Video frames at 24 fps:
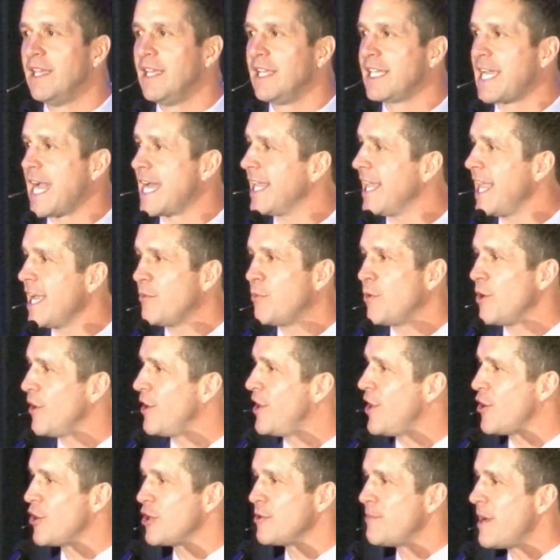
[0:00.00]
kind of like we were
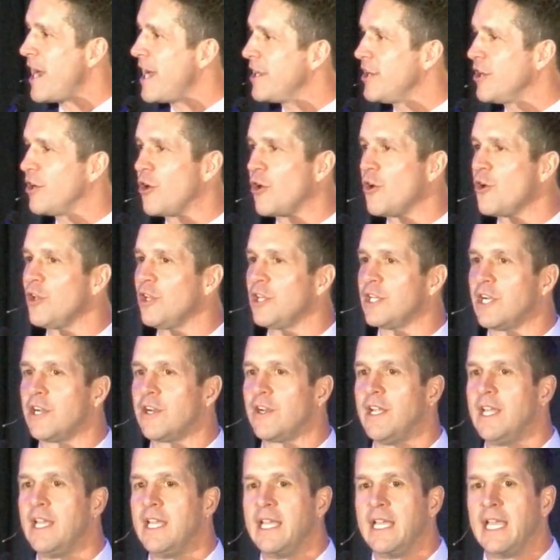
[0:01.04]
hearing about here
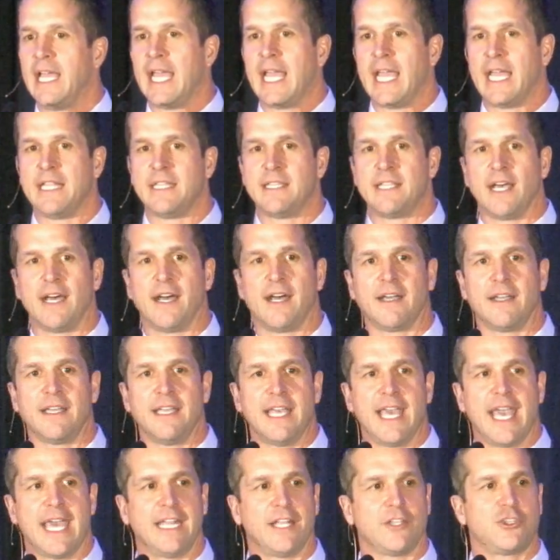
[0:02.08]
earlier, and
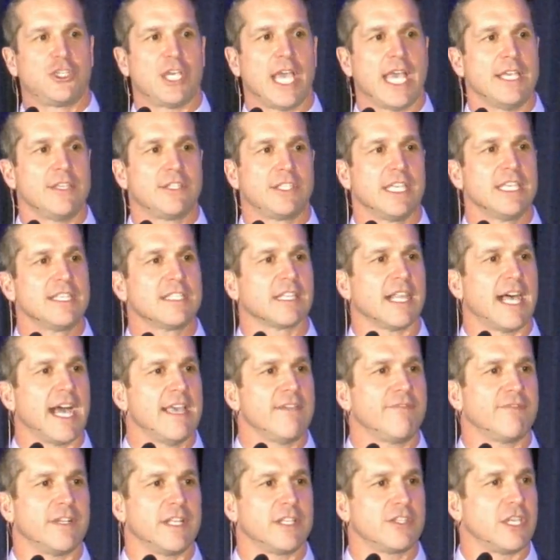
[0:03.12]
it changed his
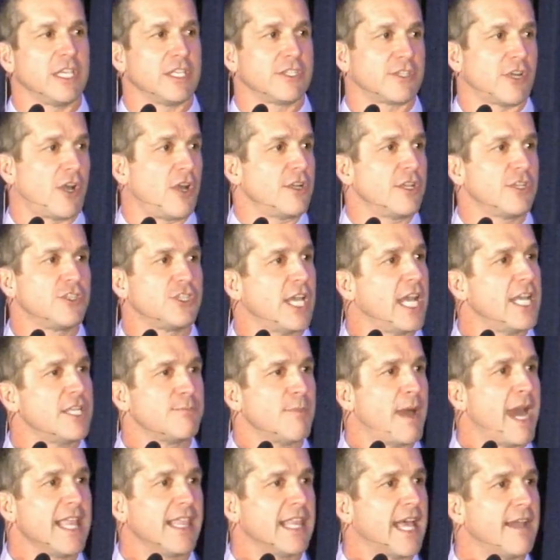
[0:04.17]
life, and it started to change
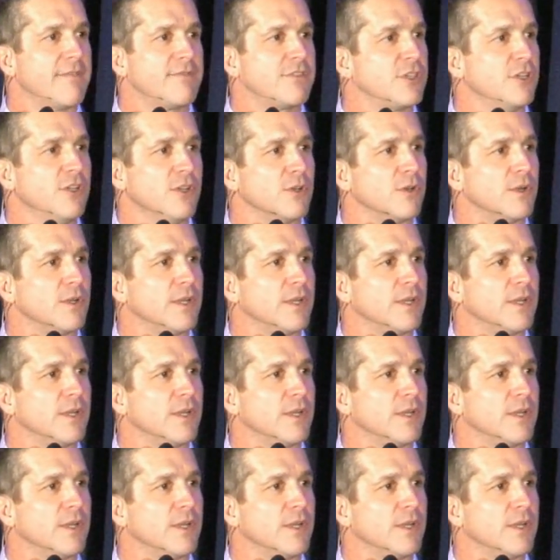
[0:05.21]
my life too.